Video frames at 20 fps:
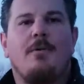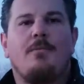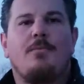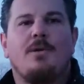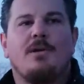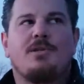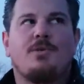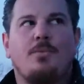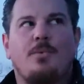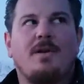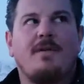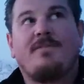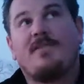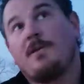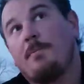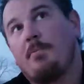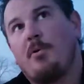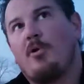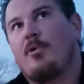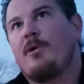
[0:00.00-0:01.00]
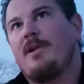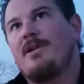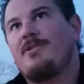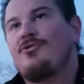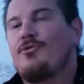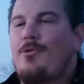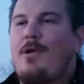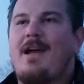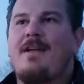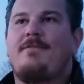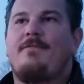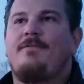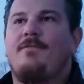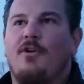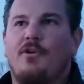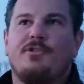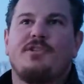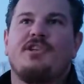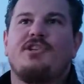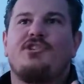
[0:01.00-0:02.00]
which would have supported direct
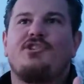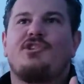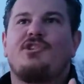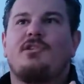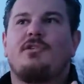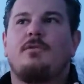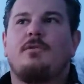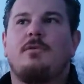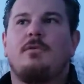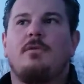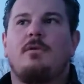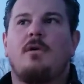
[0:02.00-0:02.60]
voltage